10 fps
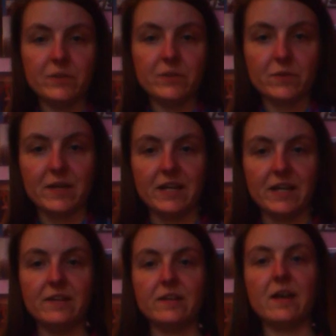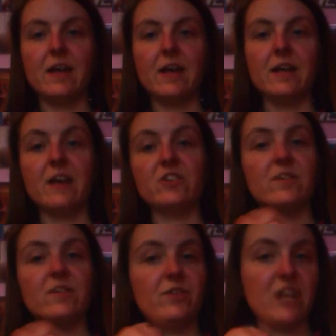So it's quite nice. And I
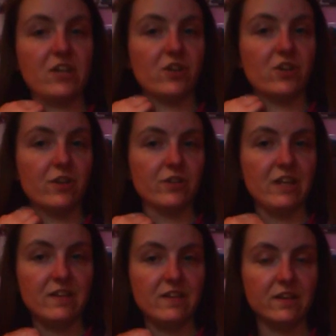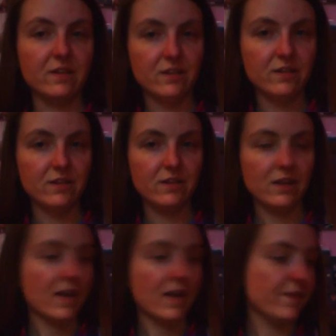just have a check shirt underneath it.
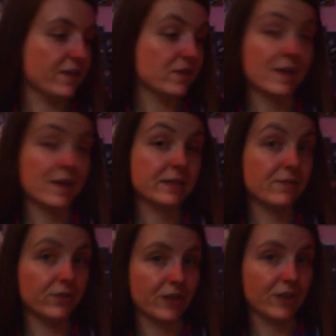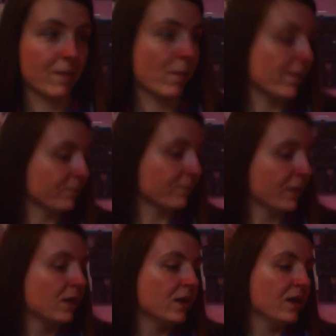And that's the first item I bought.
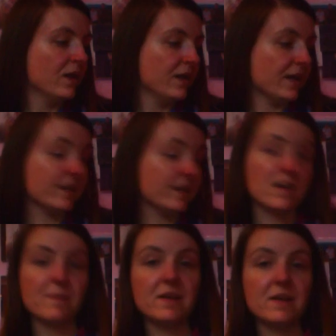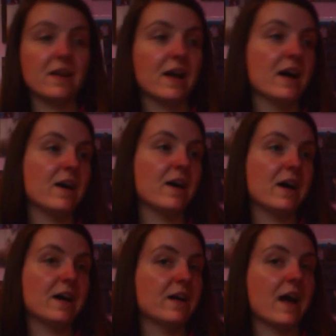Next up,
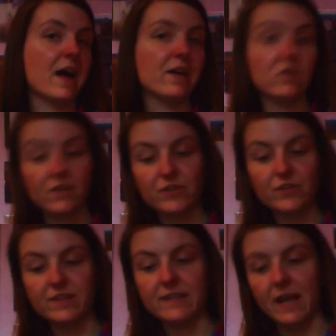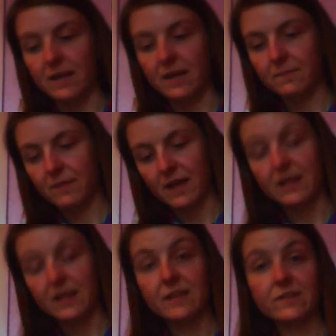I got another Disney item,
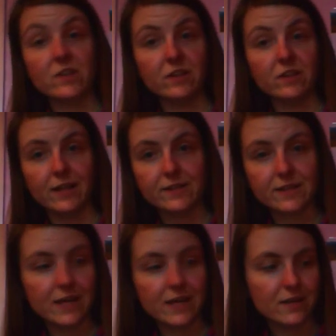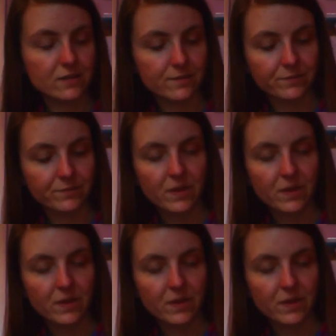and it is a sunglasses case,